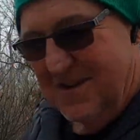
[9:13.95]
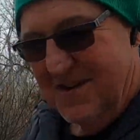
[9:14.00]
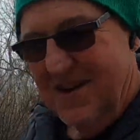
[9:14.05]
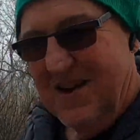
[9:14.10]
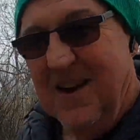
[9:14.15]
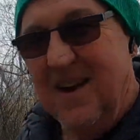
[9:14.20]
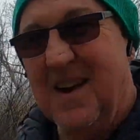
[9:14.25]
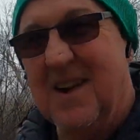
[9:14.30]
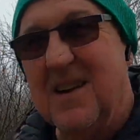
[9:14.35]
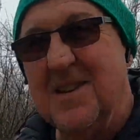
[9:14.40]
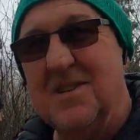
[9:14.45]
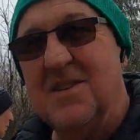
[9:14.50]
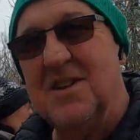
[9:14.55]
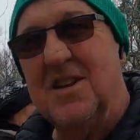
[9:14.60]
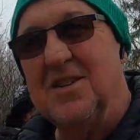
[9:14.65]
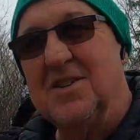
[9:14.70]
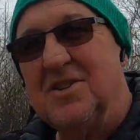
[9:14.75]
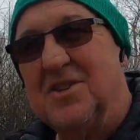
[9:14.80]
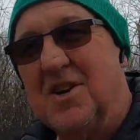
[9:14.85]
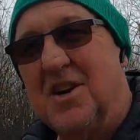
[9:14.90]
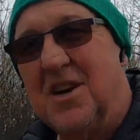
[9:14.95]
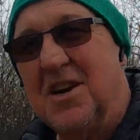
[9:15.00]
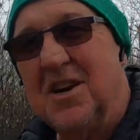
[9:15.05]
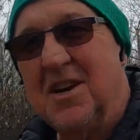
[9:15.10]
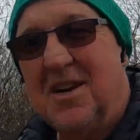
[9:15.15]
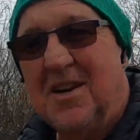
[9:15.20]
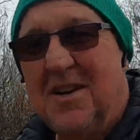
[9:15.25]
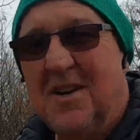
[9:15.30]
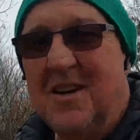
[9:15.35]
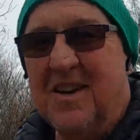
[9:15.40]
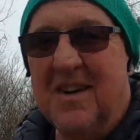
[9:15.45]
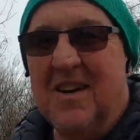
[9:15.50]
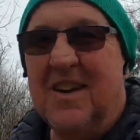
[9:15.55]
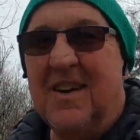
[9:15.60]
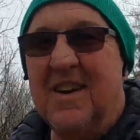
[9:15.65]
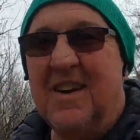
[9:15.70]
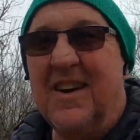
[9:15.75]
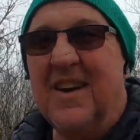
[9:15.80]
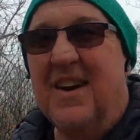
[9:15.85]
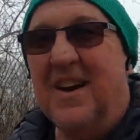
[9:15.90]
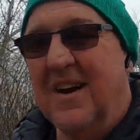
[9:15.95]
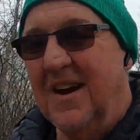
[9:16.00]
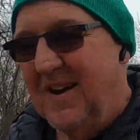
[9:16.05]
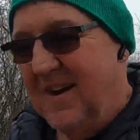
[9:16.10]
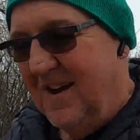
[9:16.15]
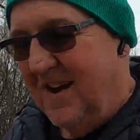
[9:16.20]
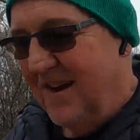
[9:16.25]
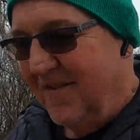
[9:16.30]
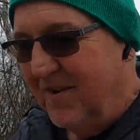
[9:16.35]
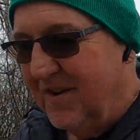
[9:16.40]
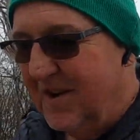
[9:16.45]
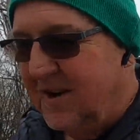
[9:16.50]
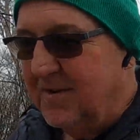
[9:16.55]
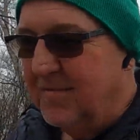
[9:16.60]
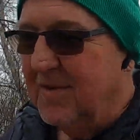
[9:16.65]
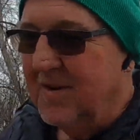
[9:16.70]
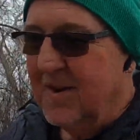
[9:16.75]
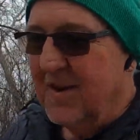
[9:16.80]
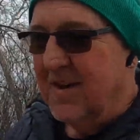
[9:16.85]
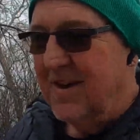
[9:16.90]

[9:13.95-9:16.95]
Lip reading: yeah, I like sunshine. I'll have a good one.